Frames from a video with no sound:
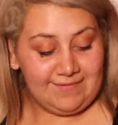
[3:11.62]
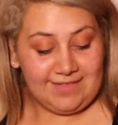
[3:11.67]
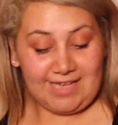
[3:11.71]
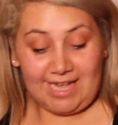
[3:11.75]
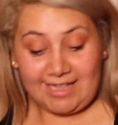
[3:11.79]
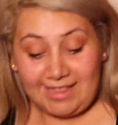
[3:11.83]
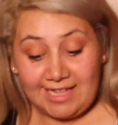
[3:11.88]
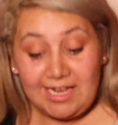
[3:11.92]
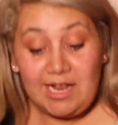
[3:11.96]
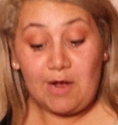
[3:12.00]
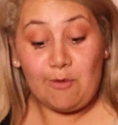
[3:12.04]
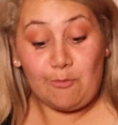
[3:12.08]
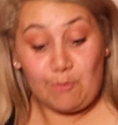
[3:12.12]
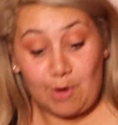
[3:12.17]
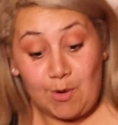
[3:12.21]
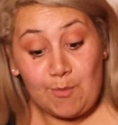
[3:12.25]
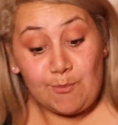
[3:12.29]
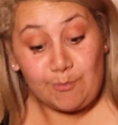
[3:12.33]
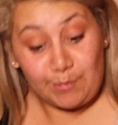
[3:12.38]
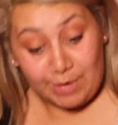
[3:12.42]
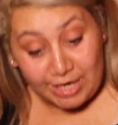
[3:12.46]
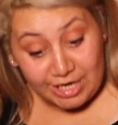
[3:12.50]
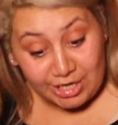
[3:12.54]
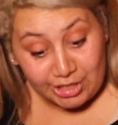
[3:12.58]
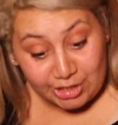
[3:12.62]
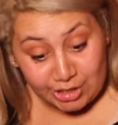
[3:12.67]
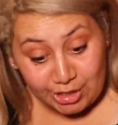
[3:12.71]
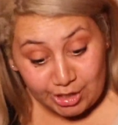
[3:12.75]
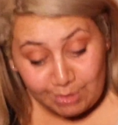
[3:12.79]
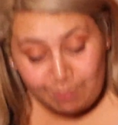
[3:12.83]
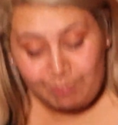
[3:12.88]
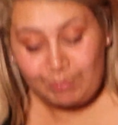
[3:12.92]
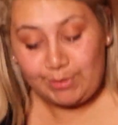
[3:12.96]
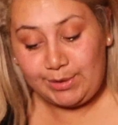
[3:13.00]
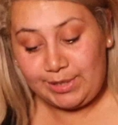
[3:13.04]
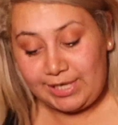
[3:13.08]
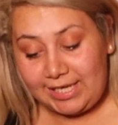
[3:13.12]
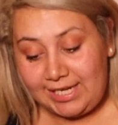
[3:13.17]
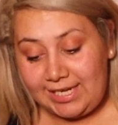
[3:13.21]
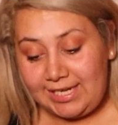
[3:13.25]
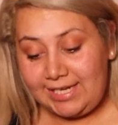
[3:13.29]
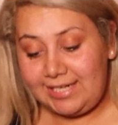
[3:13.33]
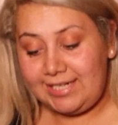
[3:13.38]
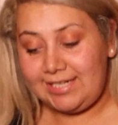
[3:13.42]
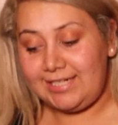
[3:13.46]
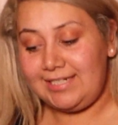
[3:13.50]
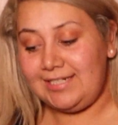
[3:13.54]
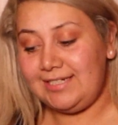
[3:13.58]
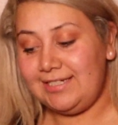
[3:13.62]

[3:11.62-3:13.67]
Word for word: I think I went pretty good, Boogie.